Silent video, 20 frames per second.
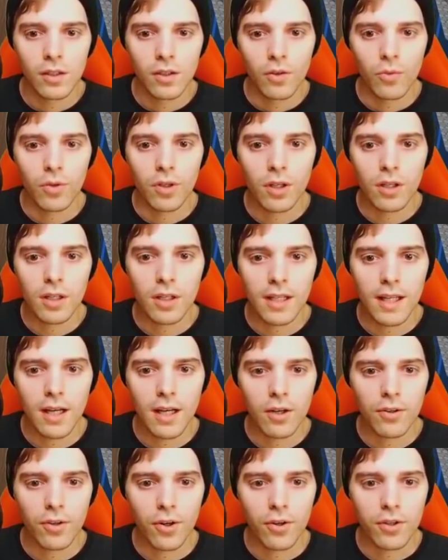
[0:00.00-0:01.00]
We're not gonna
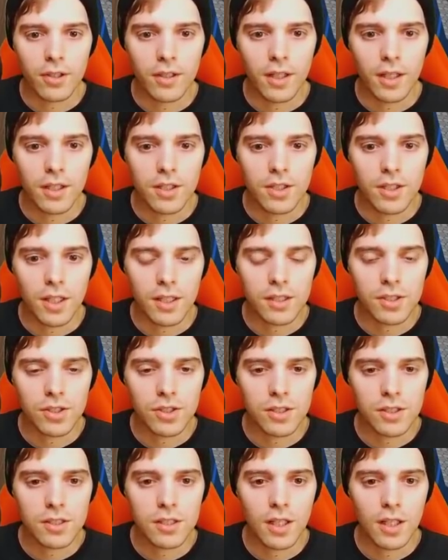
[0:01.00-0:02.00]
get our Dedenne-GX
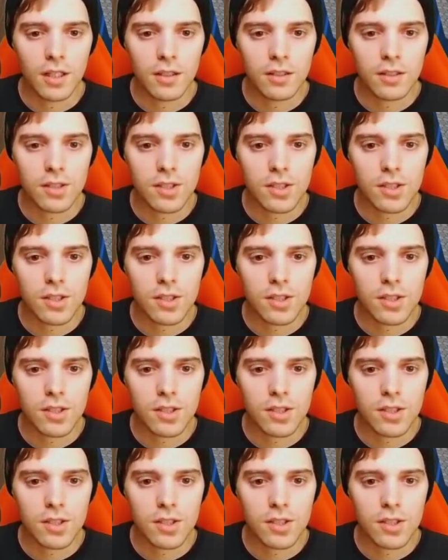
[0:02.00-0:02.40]
just yet.